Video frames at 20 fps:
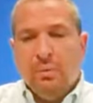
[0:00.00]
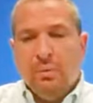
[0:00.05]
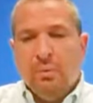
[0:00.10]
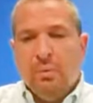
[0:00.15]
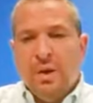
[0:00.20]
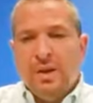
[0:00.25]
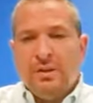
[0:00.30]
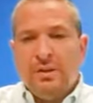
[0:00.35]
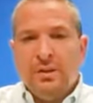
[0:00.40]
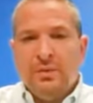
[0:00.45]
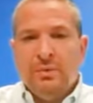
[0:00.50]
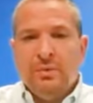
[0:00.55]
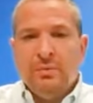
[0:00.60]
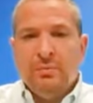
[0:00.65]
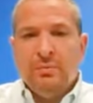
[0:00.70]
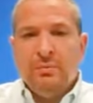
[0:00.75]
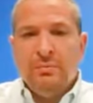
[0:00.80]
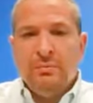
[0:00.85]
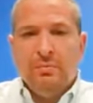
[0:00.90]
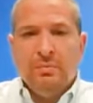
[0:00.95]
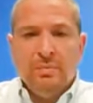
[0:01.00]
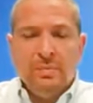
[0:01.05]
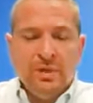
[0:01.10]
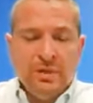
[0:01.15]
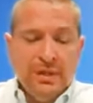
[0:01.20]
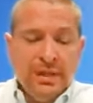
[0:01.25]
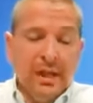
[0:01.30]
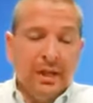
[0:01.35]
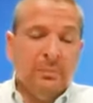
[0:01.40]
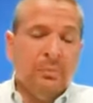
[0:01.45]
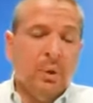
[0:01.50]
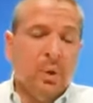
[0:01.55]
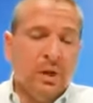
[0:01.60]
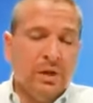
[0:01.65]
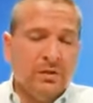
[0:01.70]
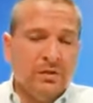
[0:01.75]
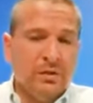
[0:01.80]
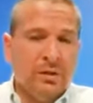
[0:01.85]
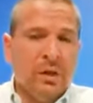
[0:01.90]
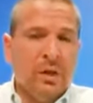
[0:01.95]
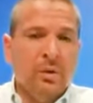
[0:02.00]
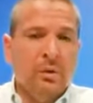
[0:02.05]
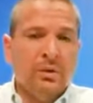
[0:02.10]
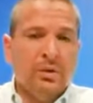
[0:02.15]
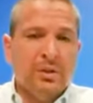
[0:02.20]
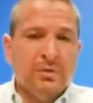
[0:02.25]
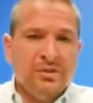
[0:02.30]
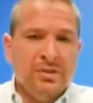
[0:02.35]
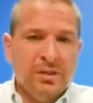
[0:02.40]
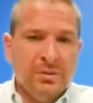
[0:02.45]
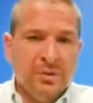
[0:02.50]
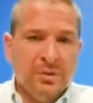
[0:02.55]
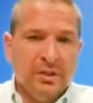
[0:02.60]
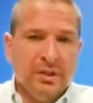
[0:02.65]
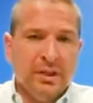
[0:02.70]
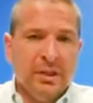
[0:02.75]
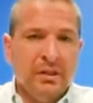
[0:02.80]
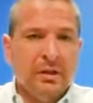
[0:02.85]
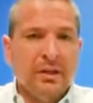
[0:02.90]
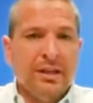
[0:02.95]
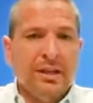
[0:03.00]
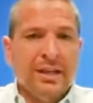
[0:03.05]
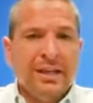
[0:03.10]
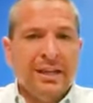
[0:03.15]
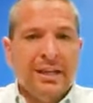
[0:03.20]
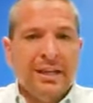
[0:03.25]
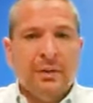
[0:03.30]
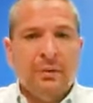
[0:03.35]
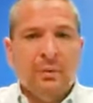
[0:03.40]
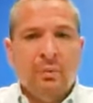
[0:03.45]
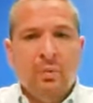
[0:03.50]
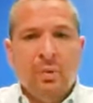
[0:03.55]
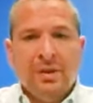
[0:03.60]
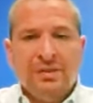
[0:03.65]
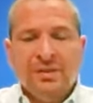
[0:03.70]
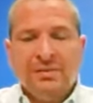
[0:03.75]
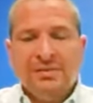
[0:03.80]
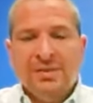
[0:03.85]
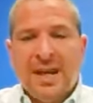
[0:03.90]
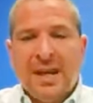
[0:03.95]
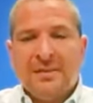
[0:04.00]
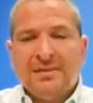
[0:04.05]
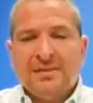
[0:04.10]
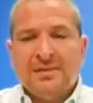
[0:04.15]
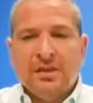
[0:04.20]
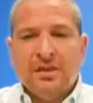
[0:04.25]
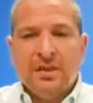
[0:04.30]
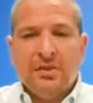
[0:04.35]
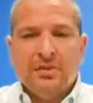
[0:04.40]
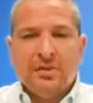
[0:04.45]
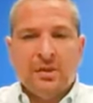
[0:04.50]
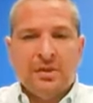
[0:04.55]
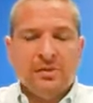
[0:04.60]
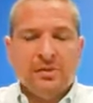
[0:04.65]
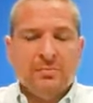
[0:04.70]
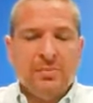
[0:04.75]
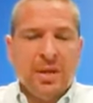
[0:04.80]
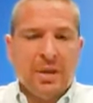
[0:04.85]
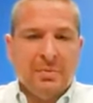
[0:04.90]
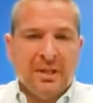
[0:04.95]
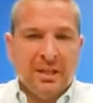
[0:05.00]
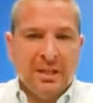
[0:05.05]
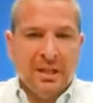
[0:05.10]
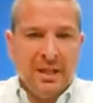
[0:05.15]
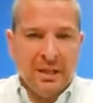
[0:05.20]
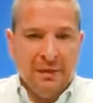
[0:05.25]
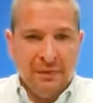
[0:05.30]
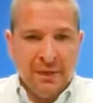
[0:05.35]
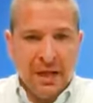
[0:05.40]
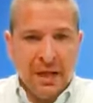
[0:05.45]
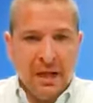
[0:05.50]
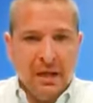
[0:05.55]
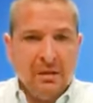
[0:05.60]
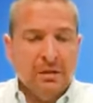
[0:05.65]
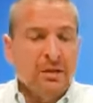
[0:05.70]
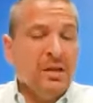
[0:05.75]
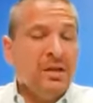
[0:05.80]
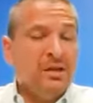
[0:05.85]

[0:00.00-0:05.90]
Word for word: When you get a mortgage loan, you typically are going to get it with the taxes and insurance payment in there.